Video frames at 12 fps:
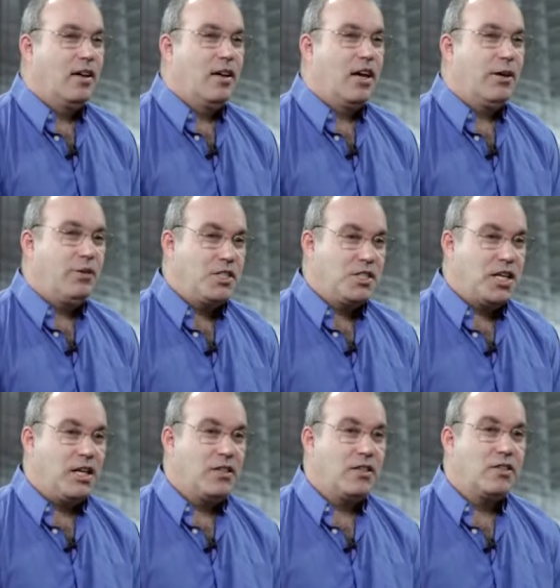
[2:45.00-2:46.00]
I would
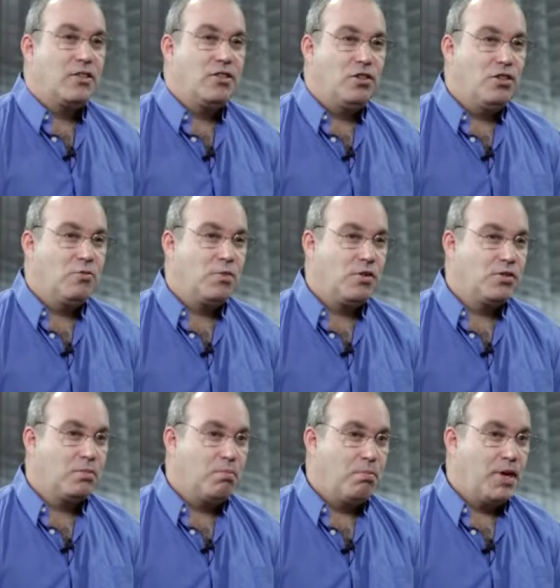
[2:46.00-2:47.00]
say that the two
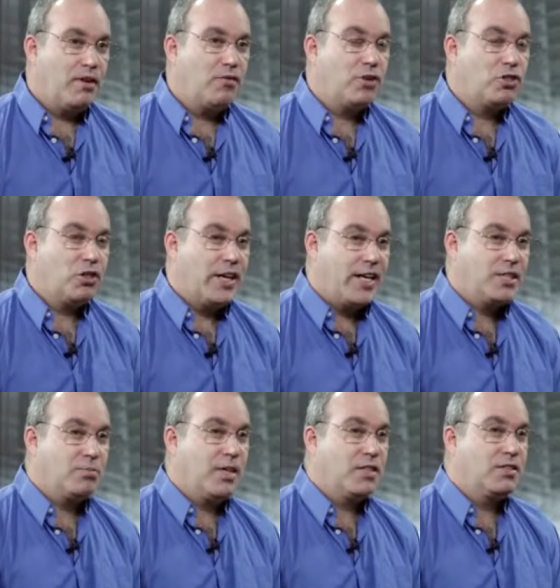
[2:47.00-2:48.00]
most beneficial
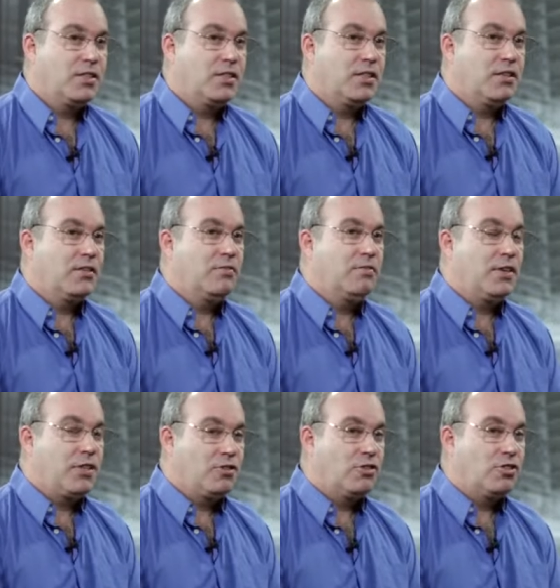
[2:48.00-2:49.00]
aspects of the
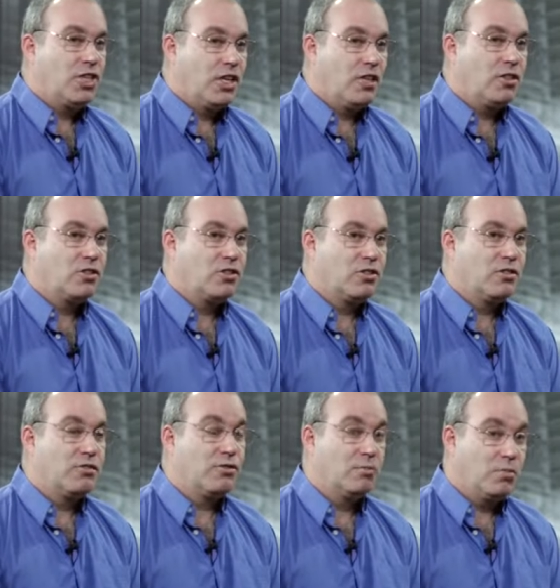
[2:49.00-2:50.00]
Venture Challenge
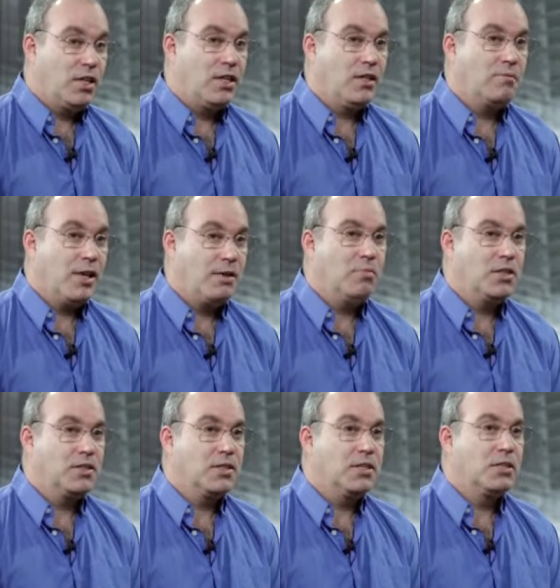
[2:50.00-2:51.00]
for me and my
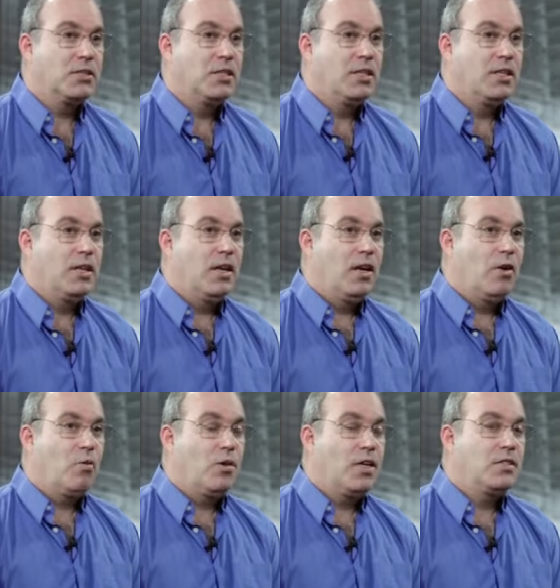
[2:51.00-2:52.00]
business
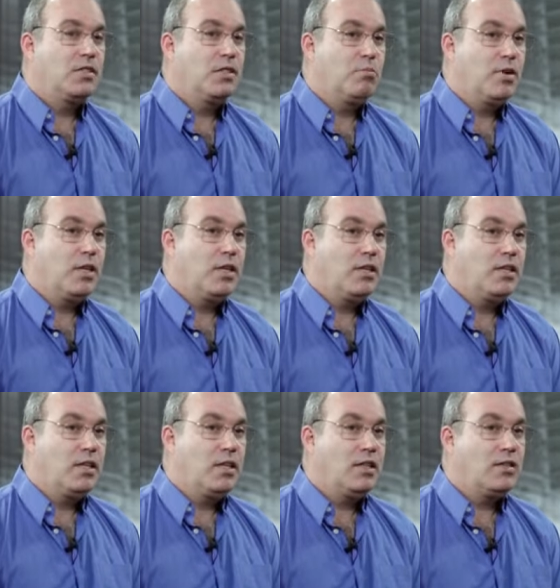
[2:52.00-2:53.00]
was the
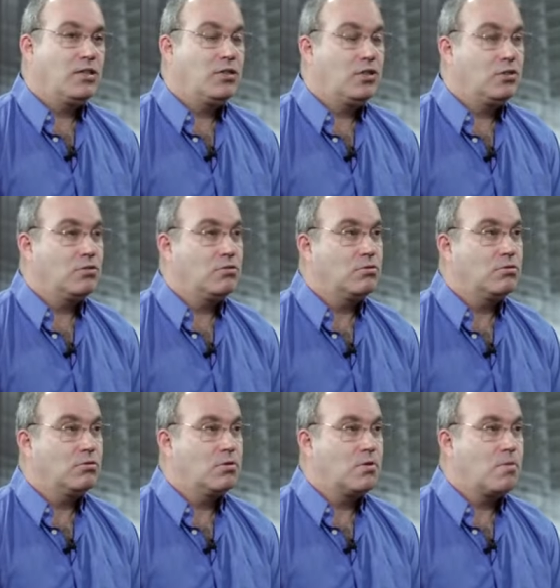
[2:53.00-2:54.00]
ability to
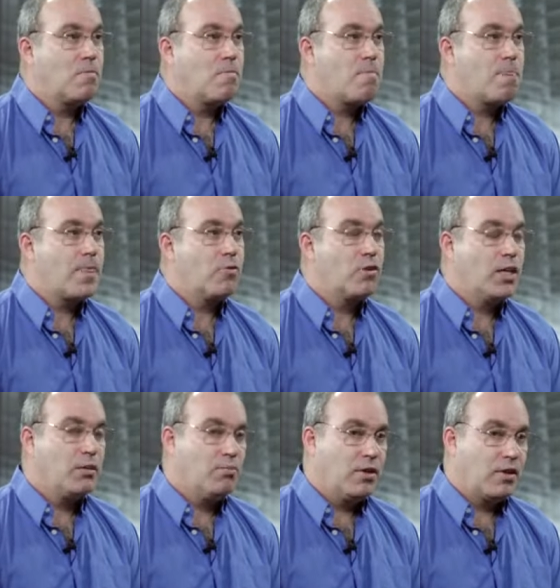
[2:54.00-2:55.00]
really
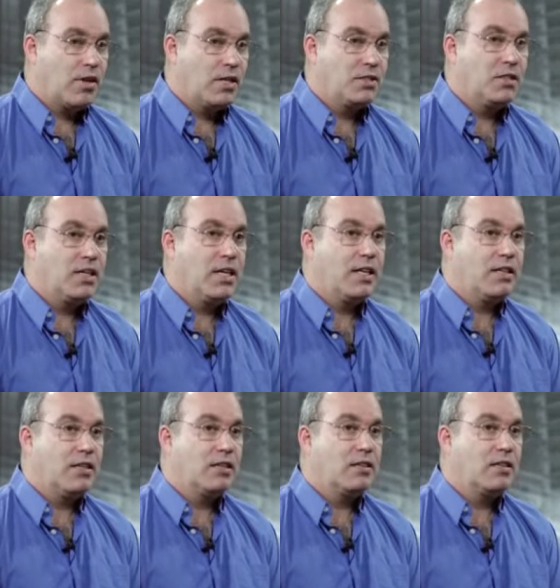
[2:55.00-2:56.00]
put thoughts
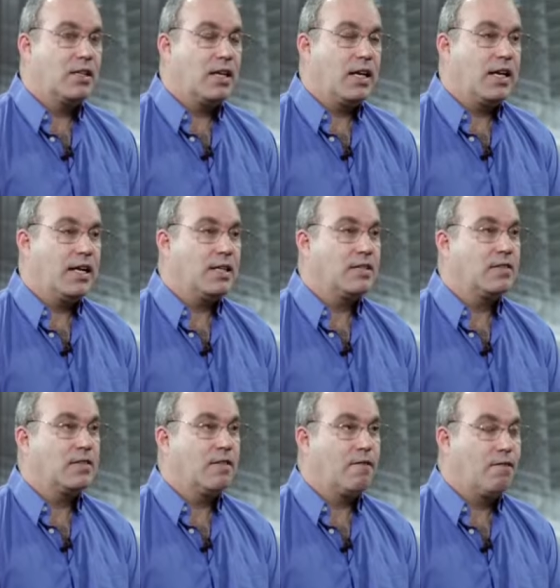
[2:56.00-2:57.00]
together and
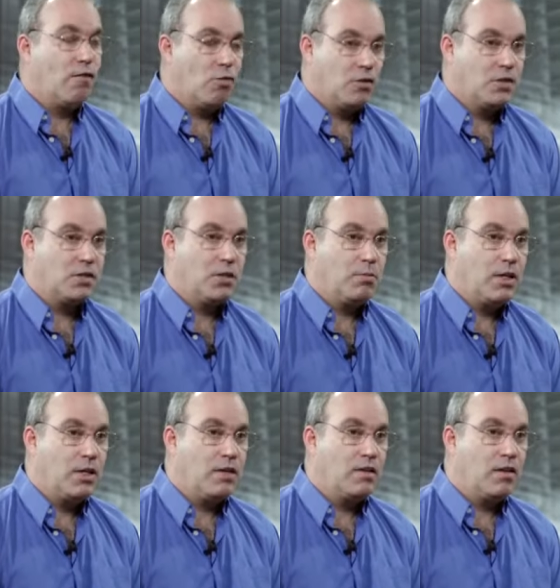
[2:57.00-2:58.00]
focus them
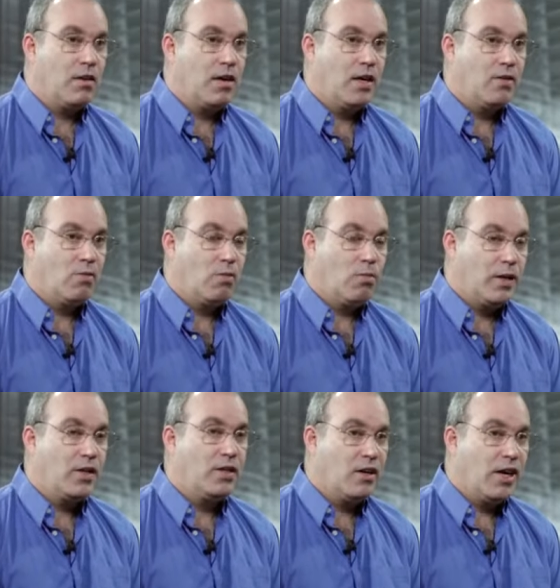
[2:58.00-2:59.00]
in on what
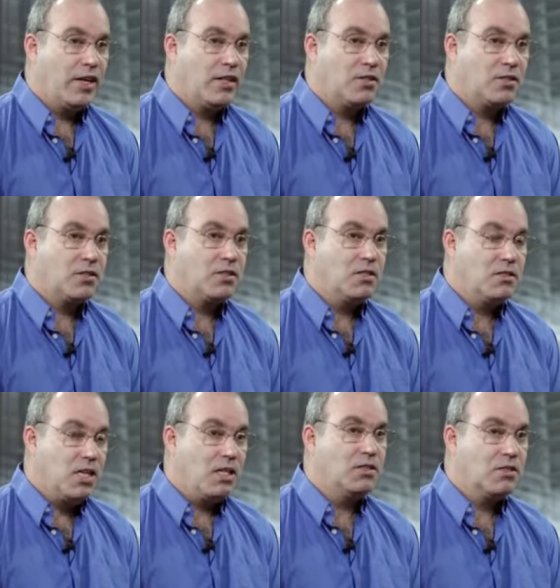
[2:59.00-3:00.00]
the audience
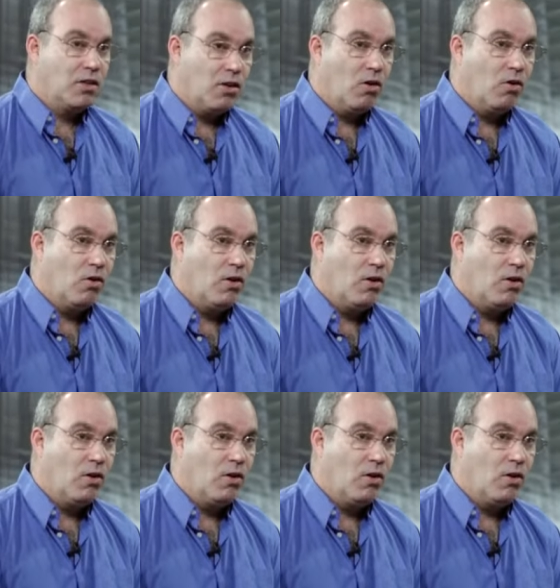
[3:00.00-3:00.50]
needs to know.